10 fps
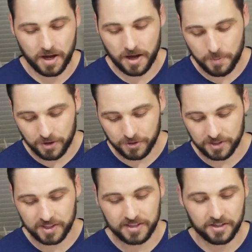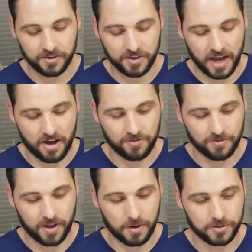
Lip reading: amount that they did on the Alphafly,